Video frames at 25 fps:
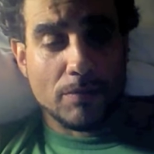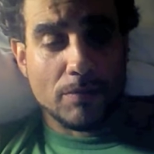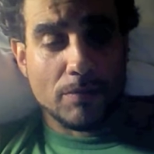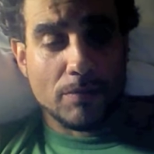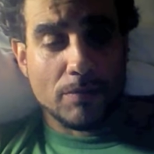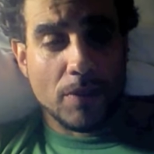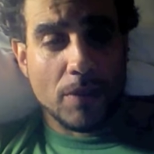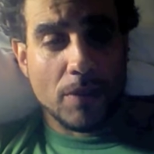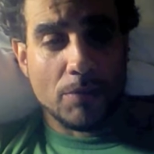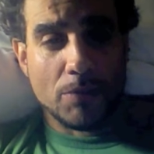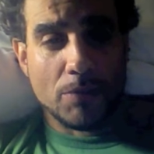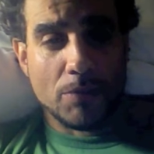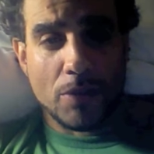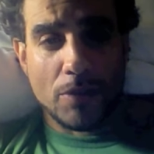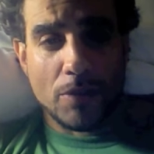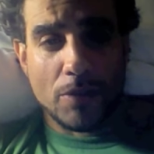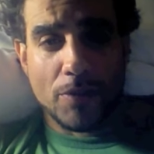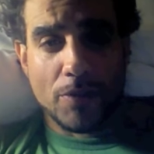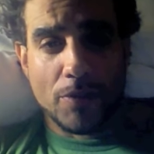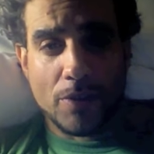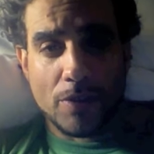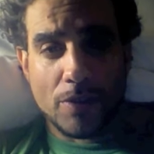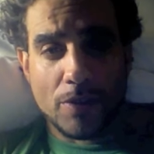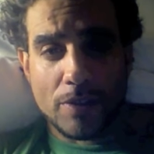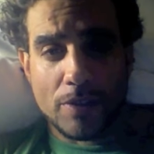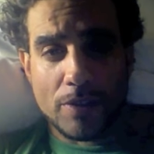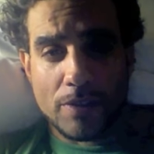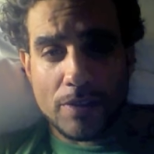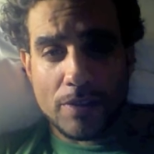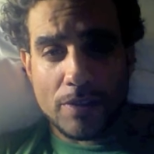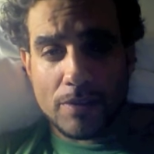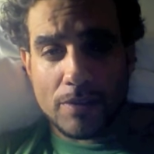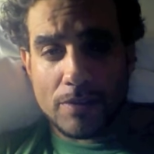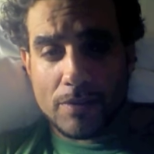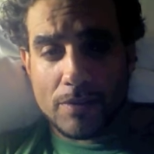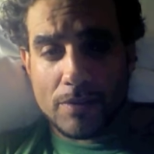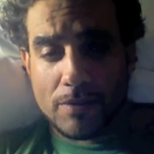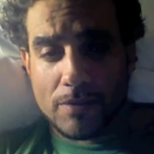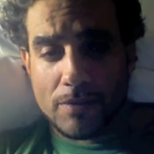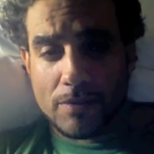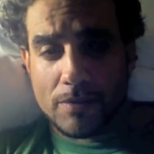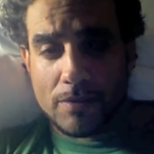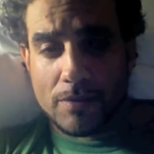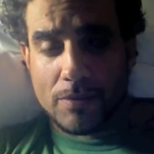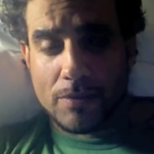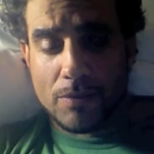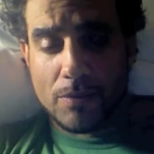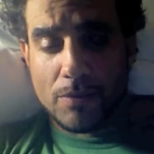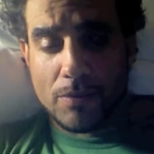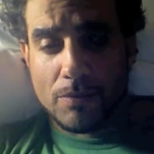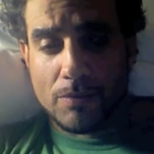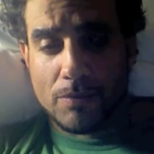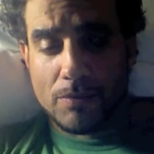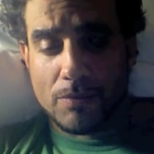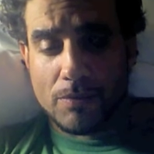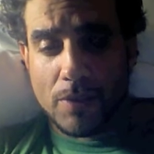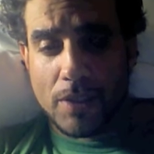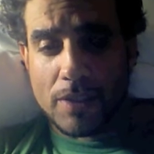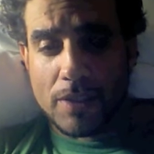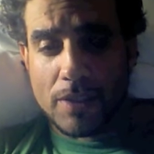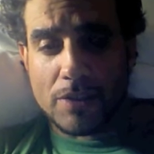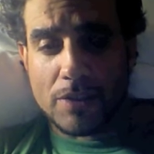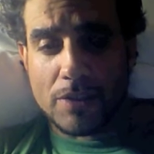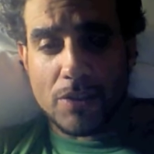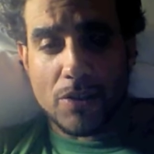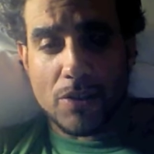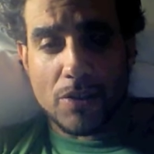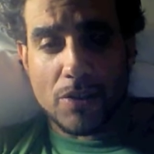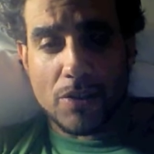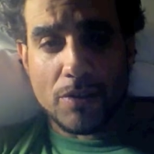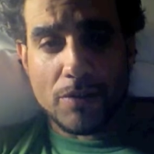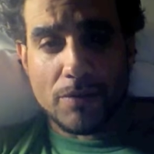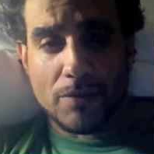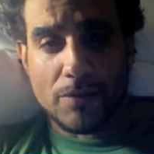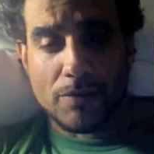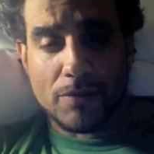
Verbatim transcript: an observer and a listener of